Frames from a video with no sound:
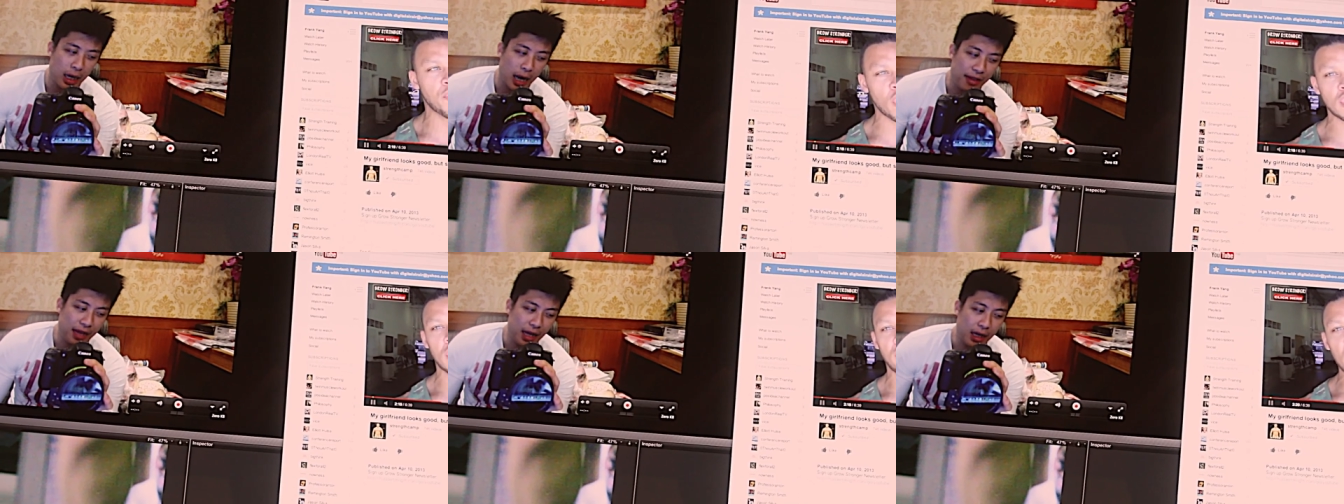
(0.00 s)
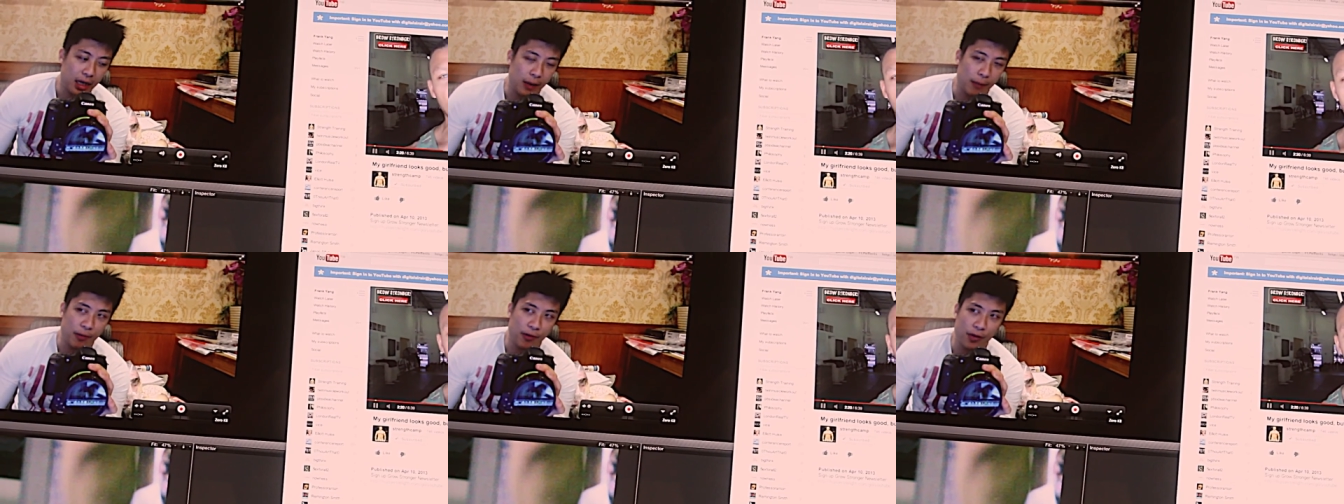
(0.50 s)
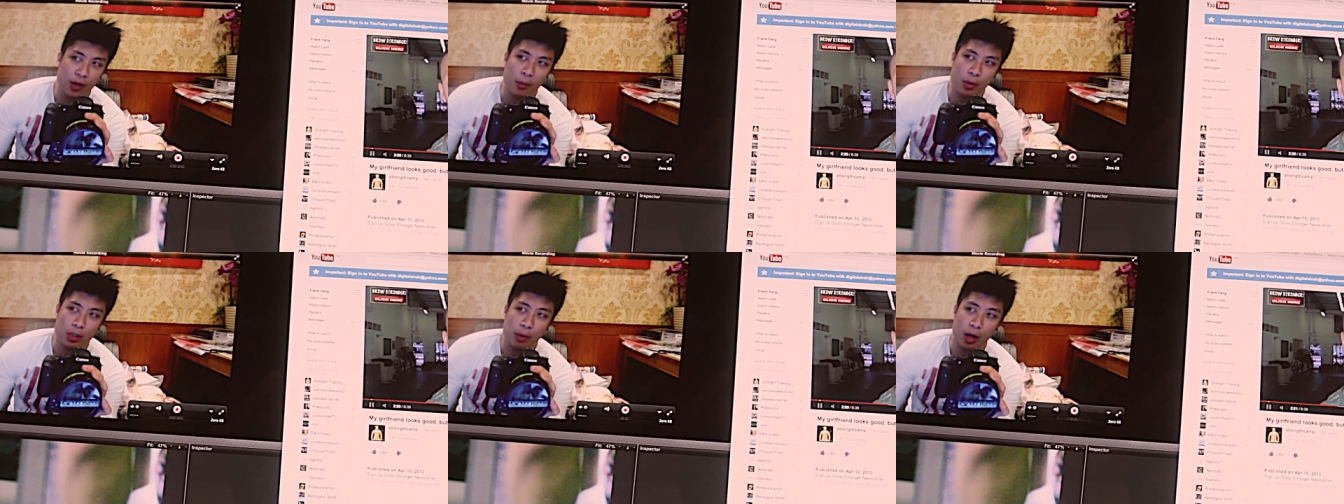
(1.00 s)
think um, for the
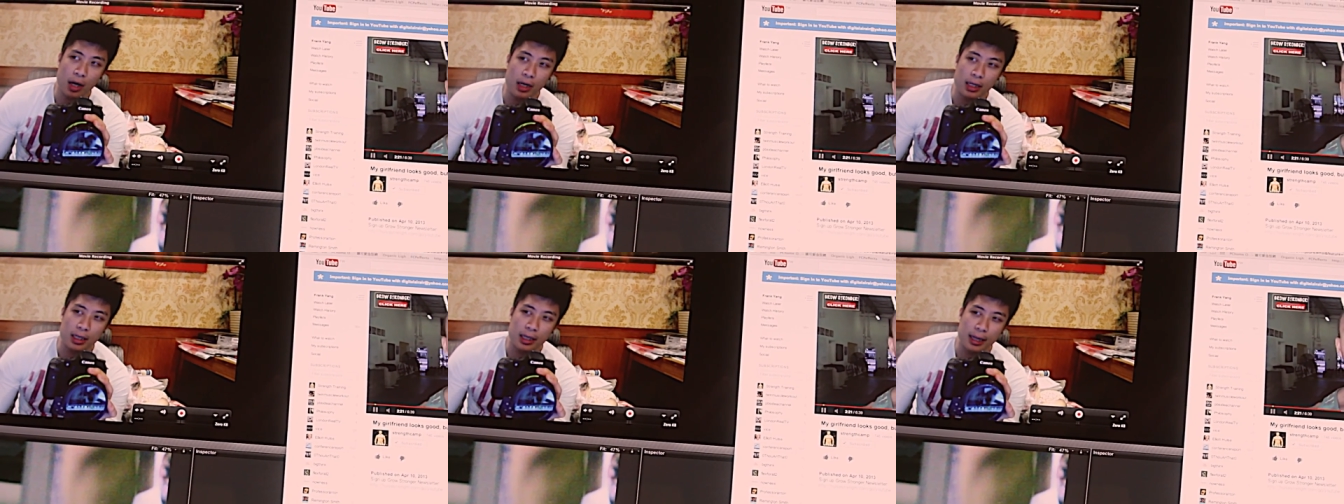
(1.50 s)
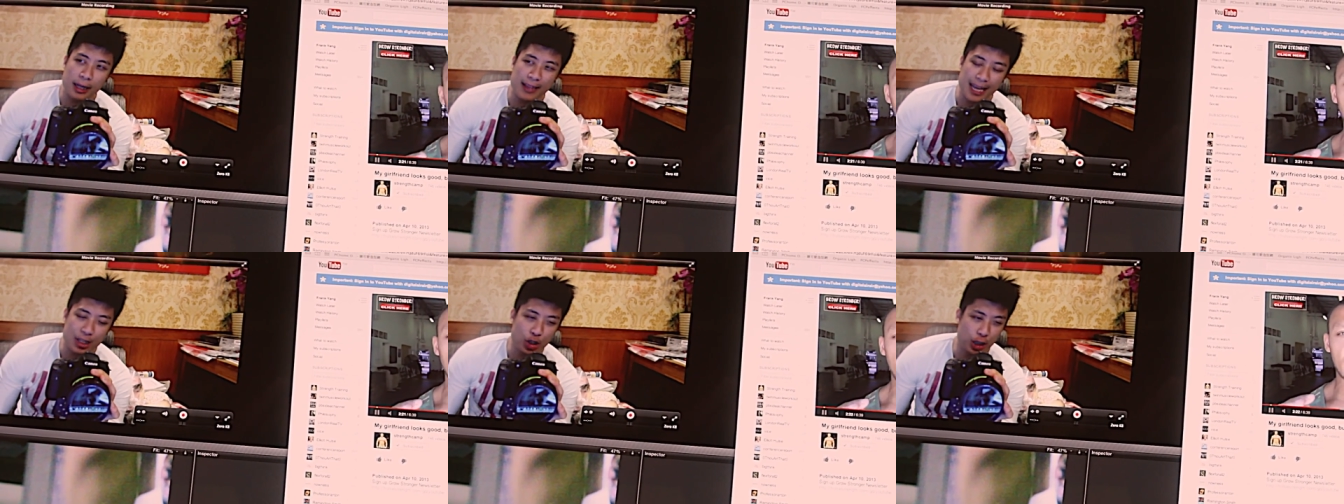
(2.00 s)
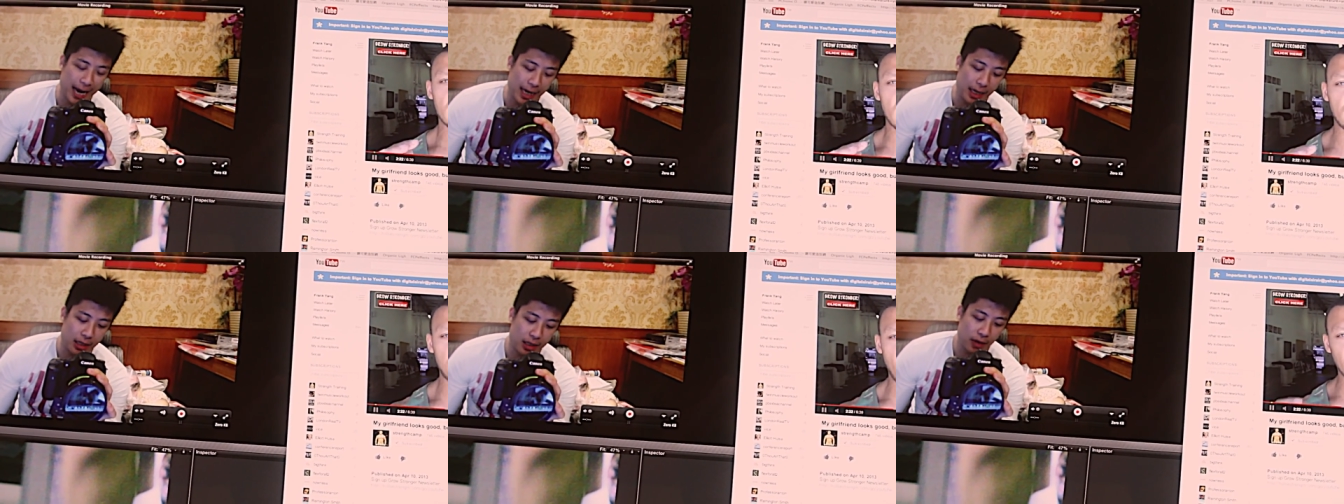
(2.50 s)
most part, that's
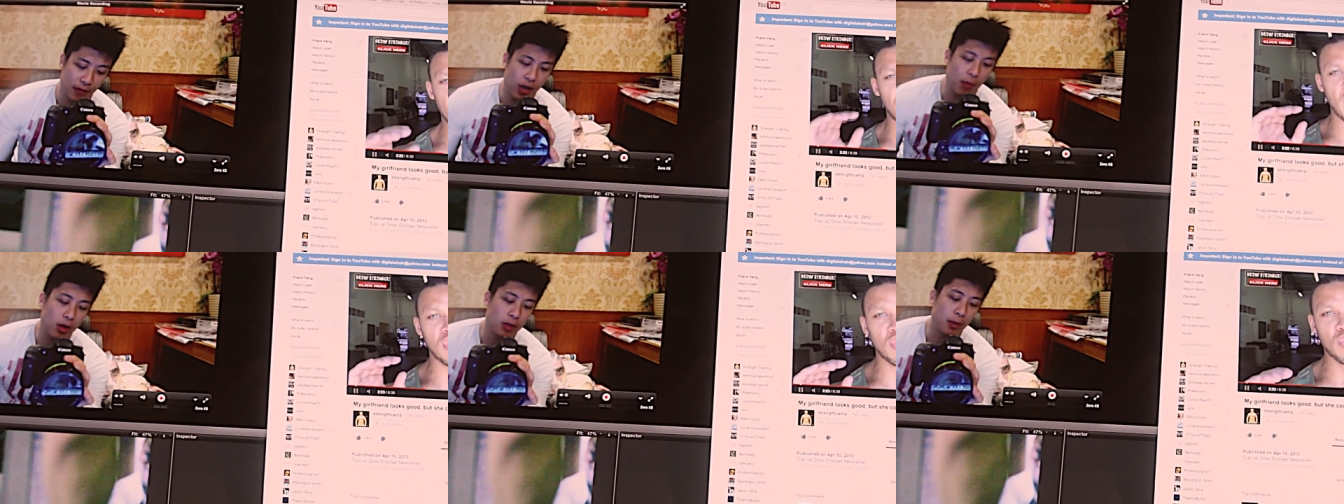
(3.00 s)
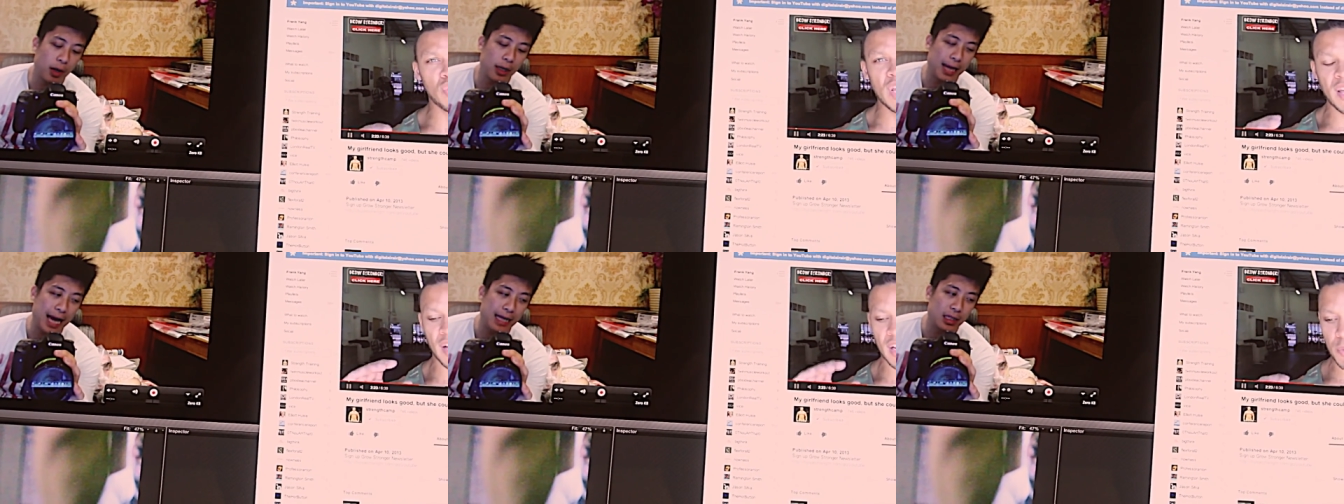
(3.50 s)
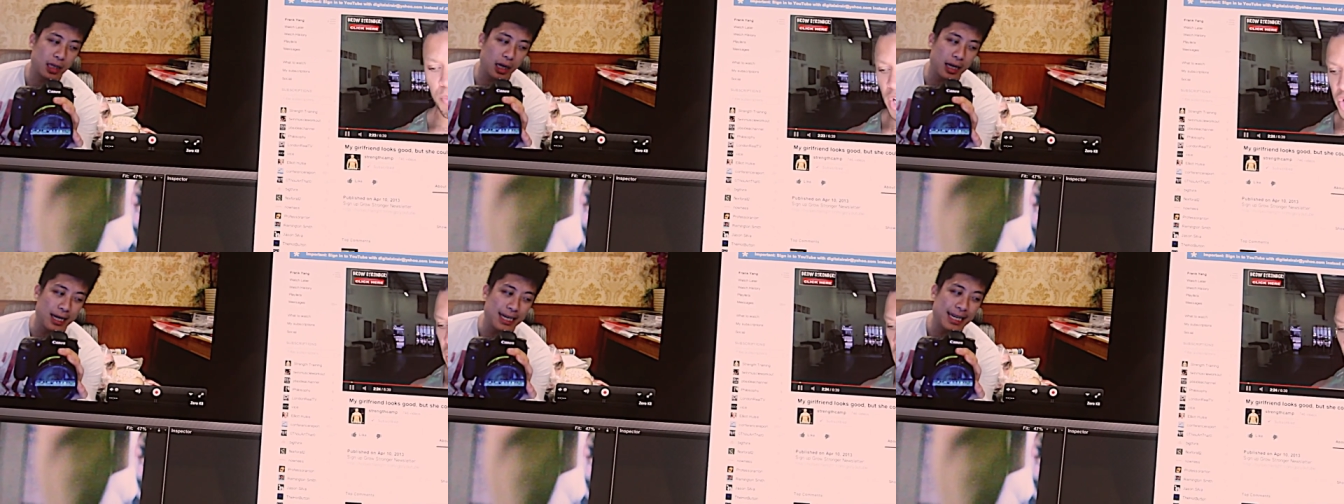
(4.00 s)
genetics. For the most part, that's
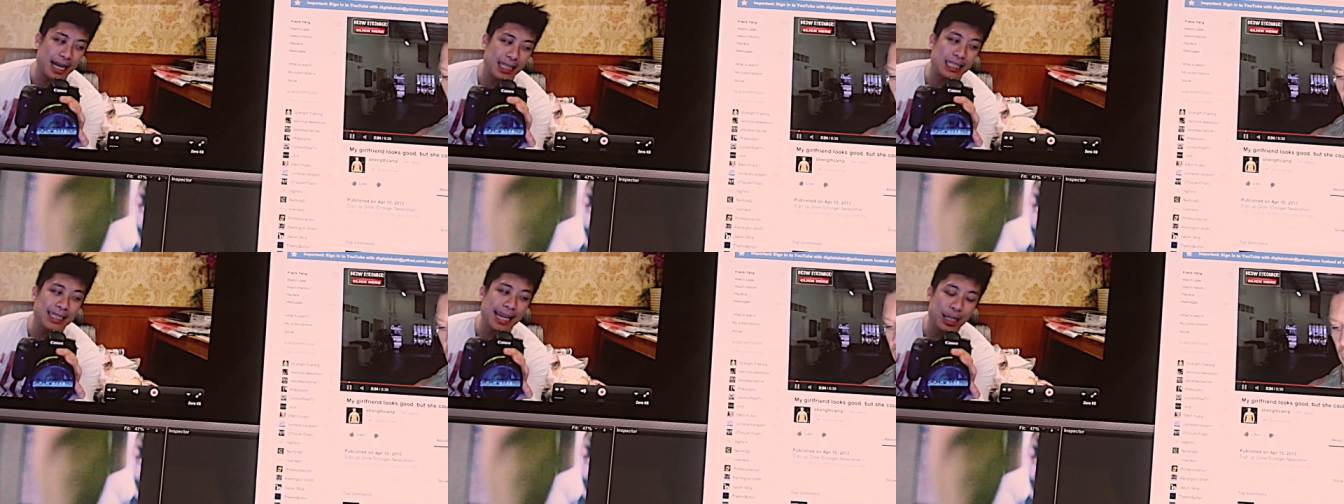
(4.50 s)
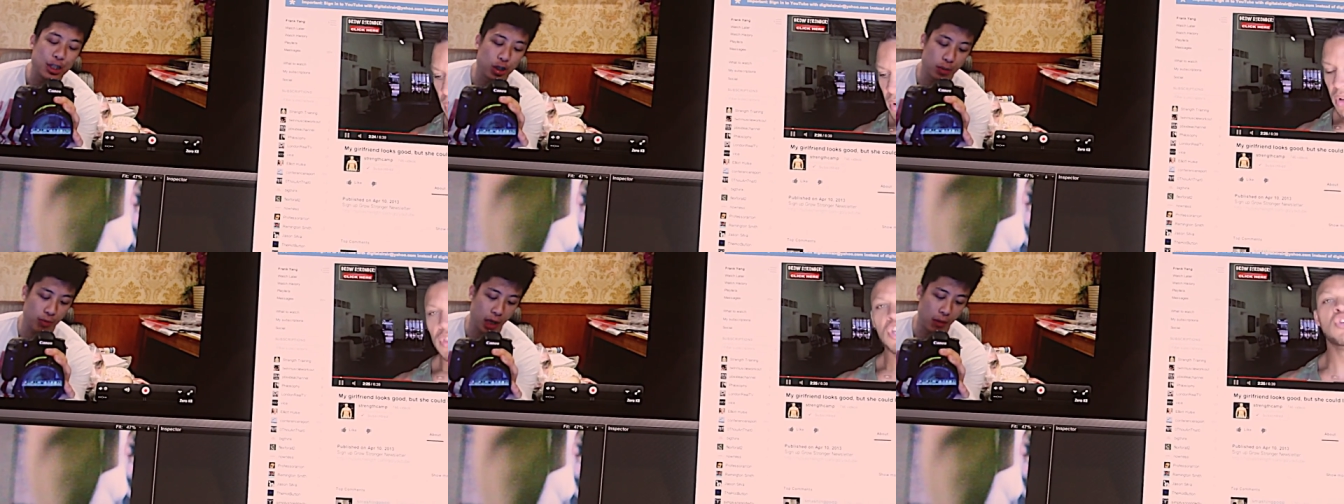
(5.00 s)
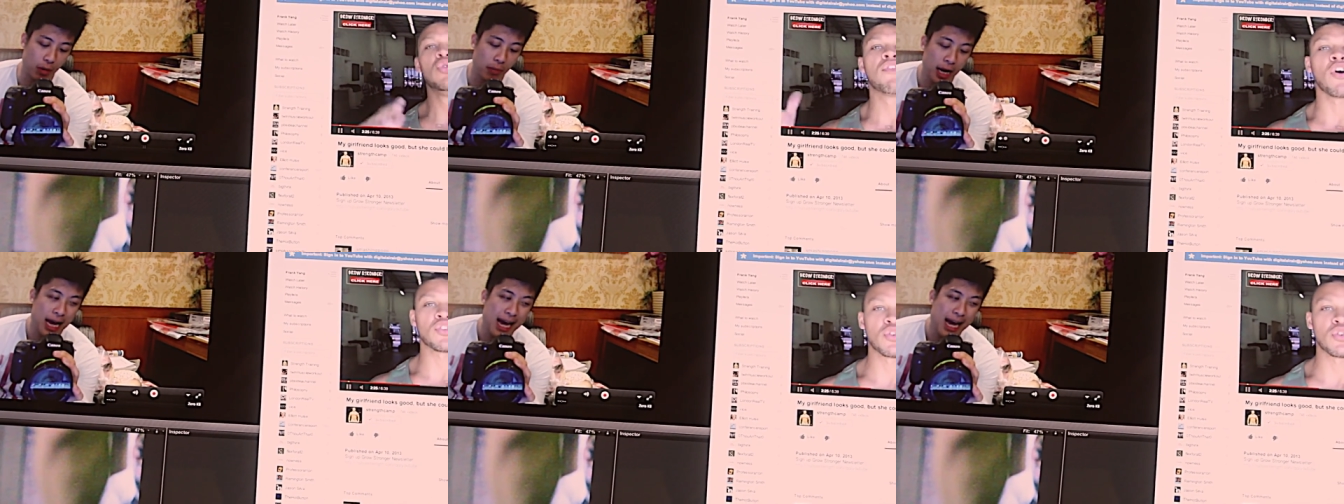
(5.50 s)
a, that's nature's problem.